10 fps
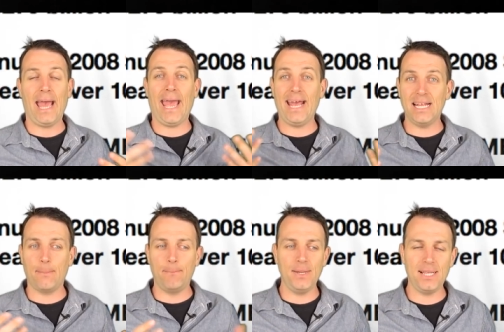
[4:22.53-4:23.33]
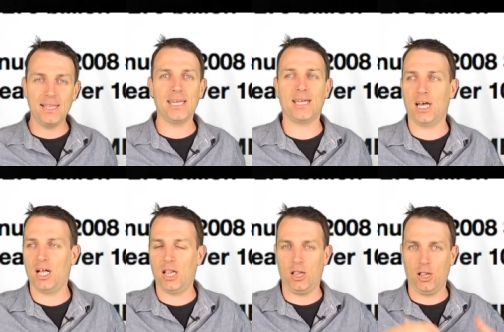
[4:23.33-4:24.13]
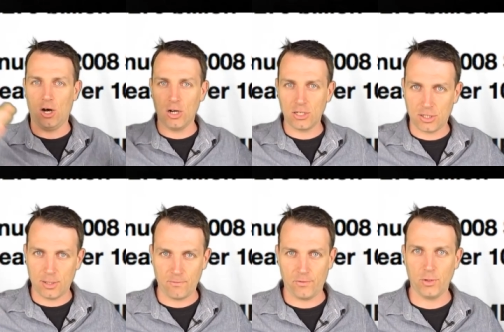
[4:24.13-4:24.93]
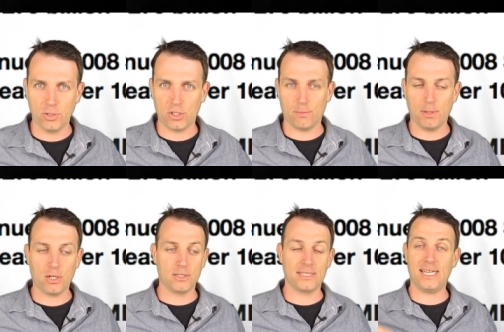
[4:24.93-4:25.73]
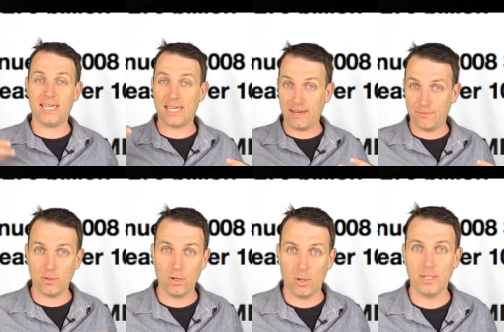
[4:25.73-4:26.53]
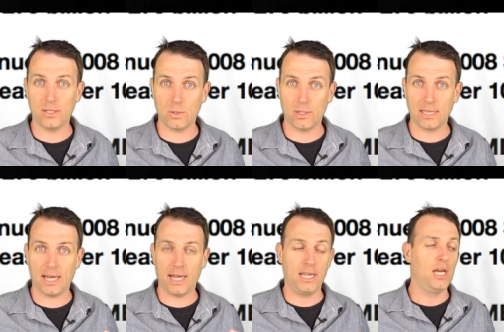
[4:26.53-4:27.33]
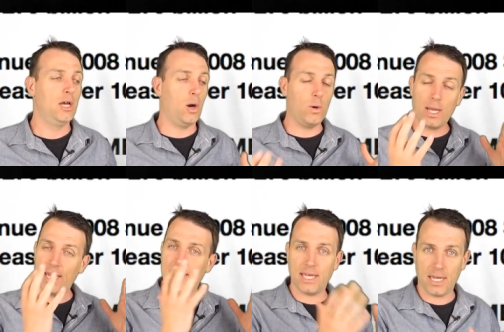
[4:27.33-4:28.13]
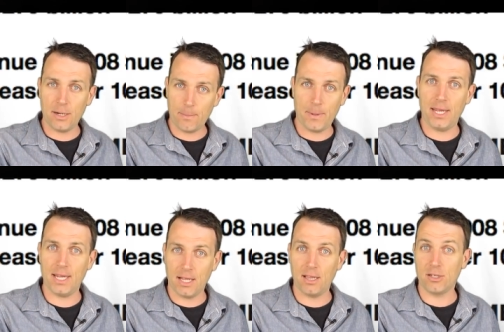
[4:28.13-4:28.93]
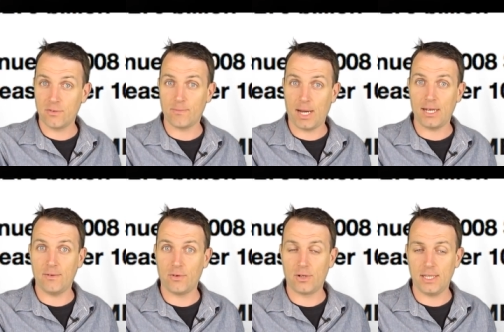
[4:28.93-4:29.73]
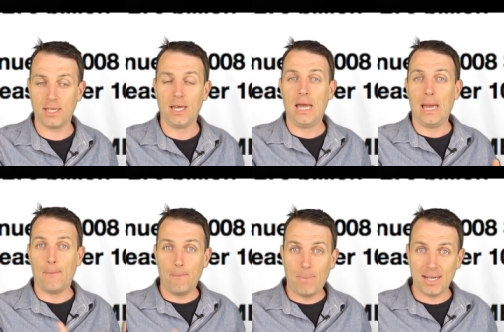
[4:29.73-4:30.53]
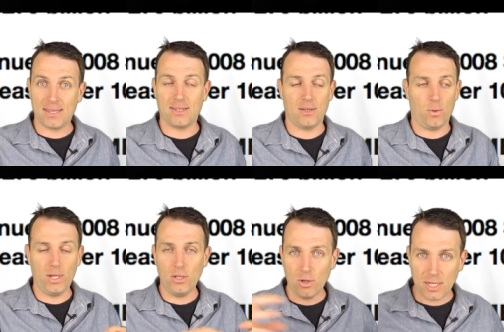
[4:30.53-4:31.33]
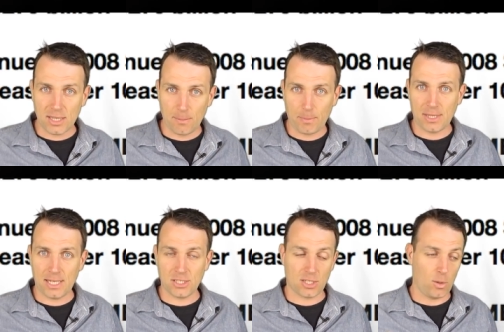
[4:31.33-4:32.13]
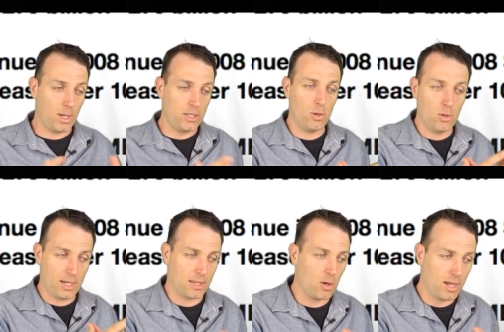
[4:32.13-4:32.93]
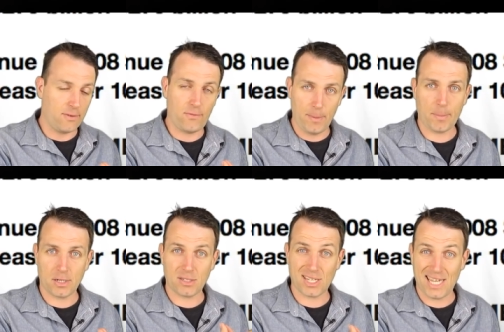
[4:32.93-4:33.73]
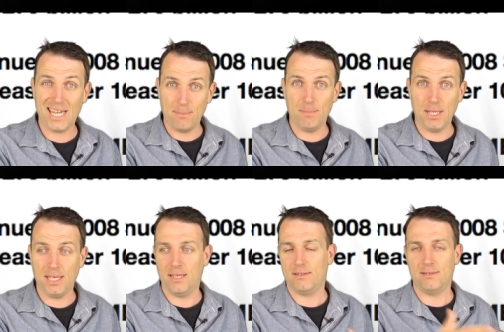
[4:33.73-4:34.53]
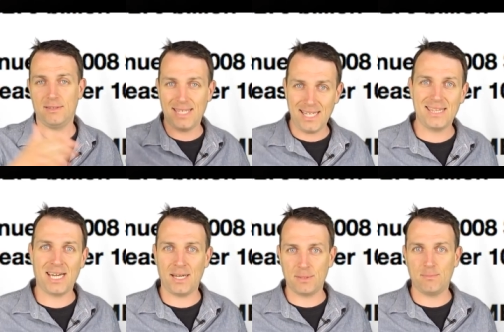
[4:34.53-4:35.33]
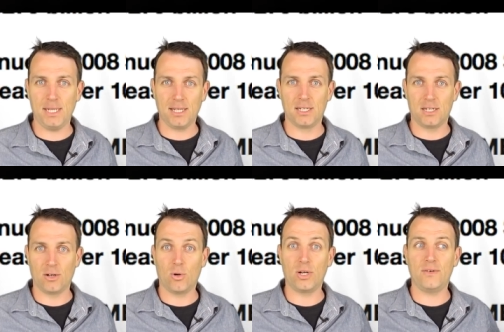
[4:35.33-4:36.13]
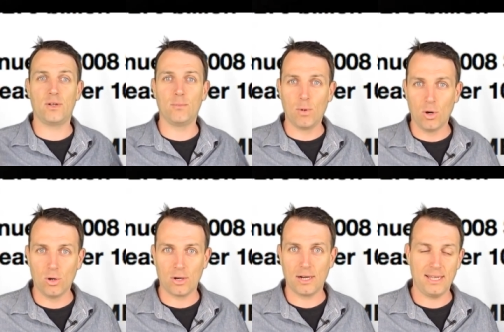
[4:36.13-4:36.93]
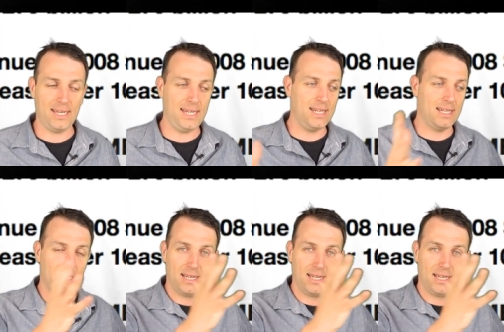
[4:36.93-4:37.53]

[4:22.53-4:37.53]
and building a long-term future, because they have to go into online, okay, they are paying a lot of money for it, but when you look at the potential, when you look at, okay, Flipkart can be ten times bigger or even more in